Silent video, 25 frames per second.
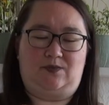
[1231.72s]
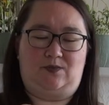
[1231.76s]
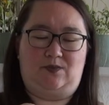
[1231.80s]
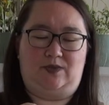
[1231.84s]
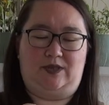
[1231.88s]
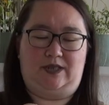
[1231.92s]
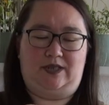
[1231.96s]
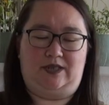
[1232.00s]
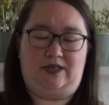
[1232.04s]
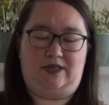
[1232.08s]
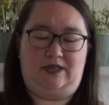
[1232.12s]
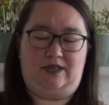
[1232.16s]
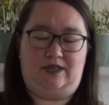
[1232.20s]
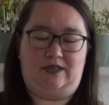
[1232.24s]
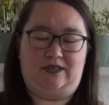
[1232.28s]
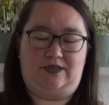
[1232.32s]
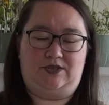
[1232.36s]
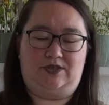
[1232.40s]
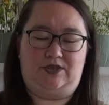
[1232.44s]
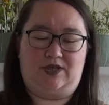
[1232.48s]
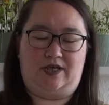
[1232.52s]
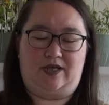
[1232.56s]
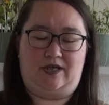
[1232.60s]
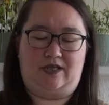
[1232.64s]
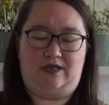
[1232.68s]
we
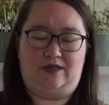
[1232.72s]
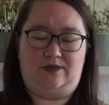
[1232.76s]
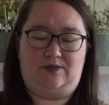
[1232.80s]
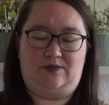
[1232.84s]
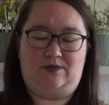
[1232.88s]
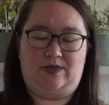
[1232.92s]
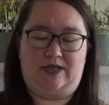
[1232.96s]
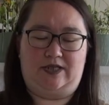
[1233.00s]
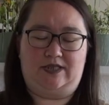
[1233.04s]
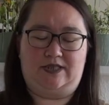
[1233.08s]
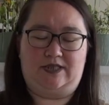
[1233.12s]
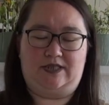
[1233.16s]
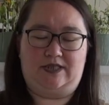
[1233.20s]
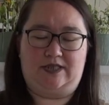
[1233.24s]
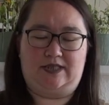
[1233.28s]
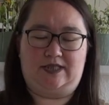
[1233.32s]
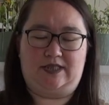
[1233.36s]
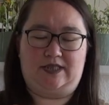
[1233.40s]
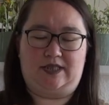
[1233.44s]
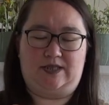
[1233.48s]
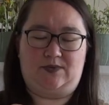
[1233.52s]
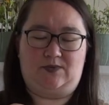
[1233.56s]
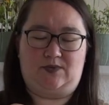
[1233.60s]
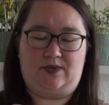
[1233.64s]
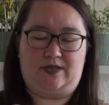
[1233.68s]
shall wait and
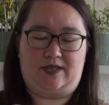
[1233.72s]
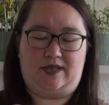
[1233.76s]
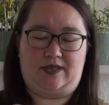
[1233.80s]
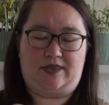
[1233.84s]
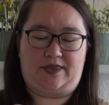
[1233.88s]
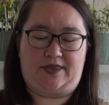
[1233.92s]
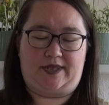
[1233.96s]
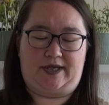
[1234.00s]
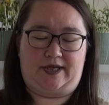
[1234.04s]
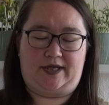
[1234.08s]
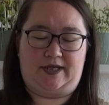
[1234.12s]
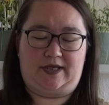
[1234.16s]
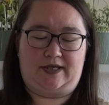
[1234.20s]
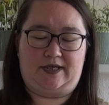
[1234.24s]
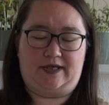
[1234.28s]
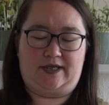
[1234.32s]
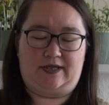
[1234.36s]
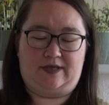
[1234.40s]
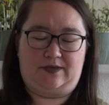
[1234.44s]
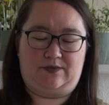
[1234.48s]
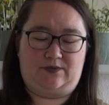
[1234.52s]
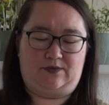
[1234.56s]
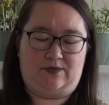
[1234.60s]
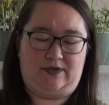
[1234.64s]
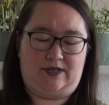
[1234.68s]
see what I think
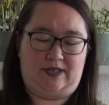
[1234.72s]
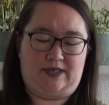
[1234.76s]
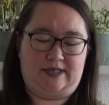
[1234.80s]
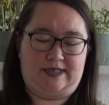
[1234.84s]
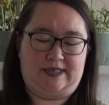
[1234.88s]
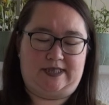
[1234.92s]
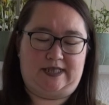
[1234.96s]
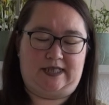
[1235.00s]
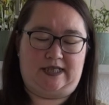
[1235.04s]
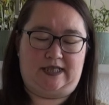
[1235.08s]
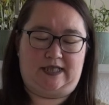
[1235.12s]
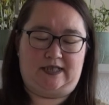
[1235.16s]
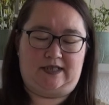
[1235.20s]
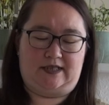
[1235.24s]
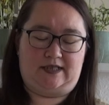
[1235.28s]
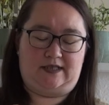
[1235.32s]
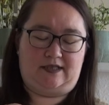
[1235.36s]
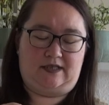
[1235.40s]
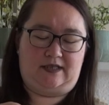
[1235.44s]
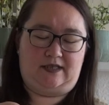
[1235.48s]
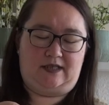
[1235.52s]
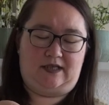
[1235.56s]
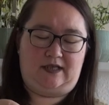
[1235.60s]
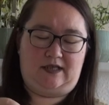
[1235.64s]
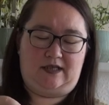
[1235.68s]
when I see it
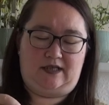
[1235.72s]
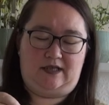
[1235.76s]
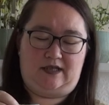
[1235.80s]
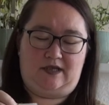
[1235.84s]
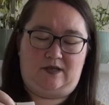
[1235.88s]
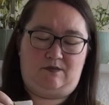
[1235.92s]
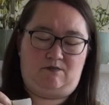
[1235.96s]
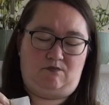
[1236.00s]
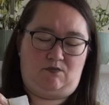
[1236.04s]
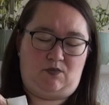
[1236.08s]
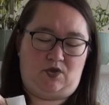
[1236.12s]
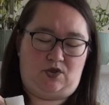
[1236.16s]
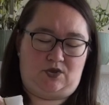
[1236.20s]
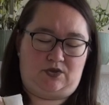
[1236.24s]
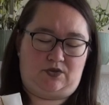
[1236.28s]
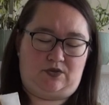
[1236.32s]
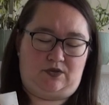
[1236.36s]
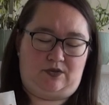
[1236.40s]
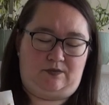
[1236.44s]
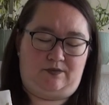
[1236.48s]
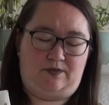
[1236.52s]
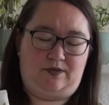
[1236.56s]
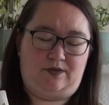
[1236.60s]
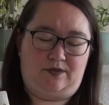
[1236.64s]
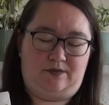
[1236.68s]
mocked
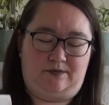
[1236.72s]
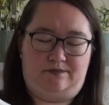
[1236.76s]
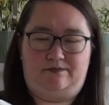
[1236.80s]
up.